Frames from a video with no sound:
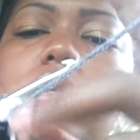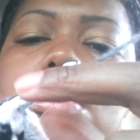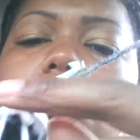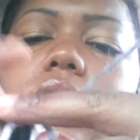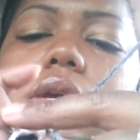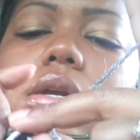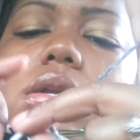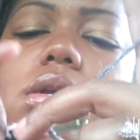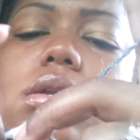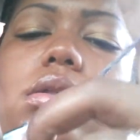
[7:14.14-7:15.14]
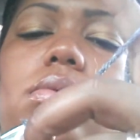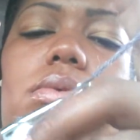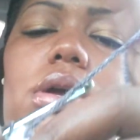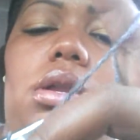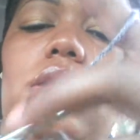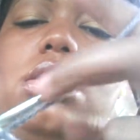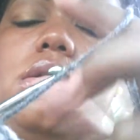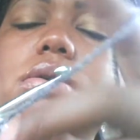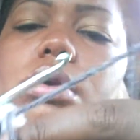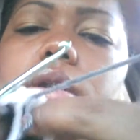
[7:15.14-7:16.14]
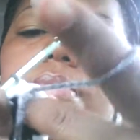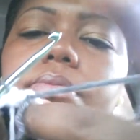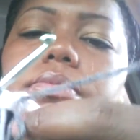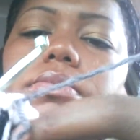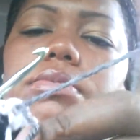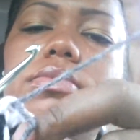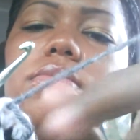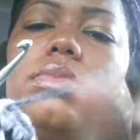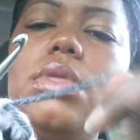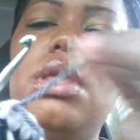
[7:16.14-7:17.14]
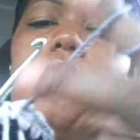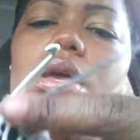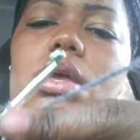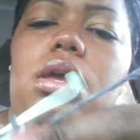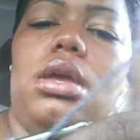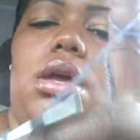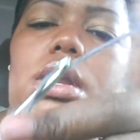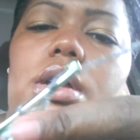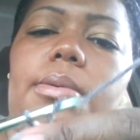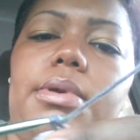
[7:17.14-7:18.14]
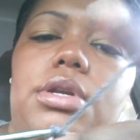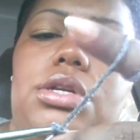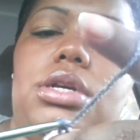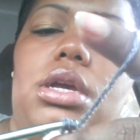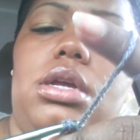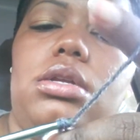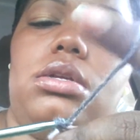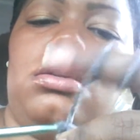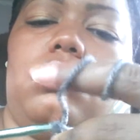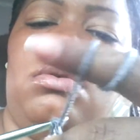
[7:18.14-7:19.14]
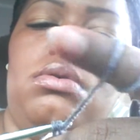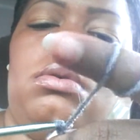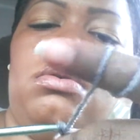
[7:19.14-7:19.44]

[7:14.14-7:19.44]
it to tighten it, the white and the gray. And I'm going to chain 2.